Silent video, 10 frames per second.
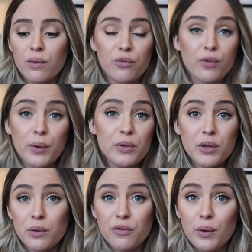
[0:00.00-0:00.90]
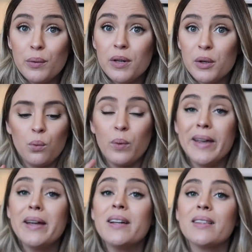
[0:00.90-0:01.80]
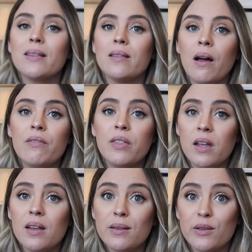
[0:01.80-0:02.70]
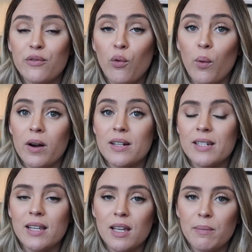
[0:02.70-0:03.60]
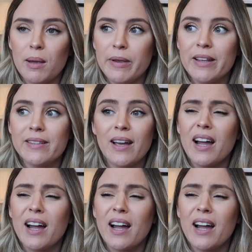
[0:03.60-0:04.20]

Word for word: fruit or food. We love these for teething babies.